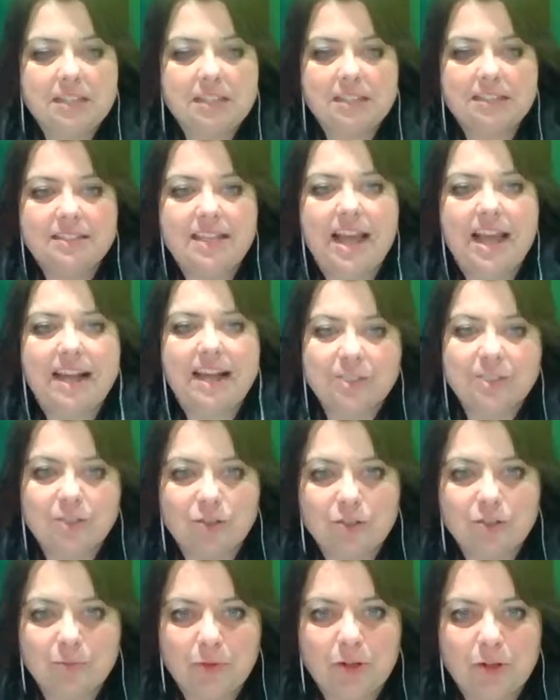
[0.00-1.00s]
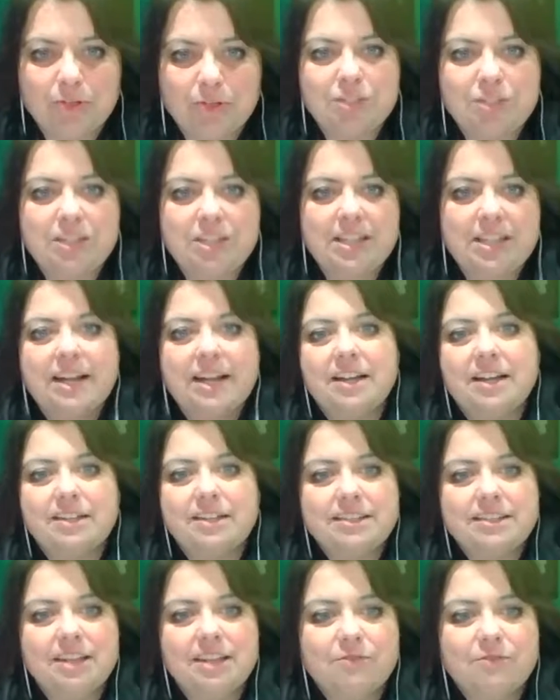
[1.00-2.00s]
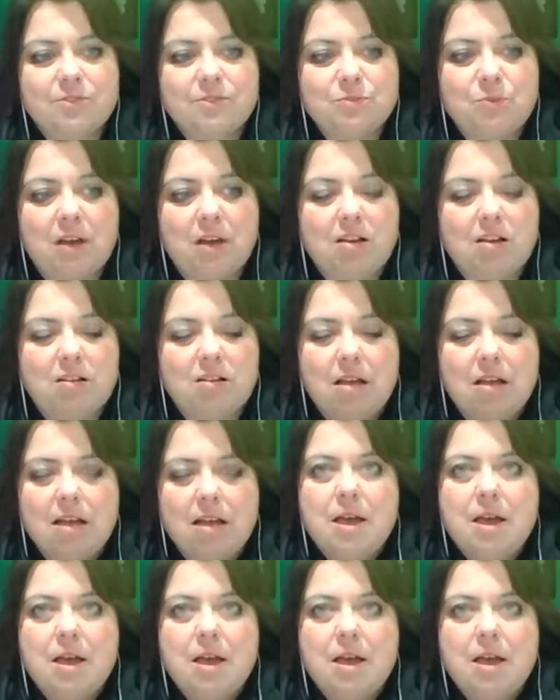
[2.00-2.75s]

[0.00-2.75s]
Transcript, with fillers: the tactical approach to that kind of stuff as well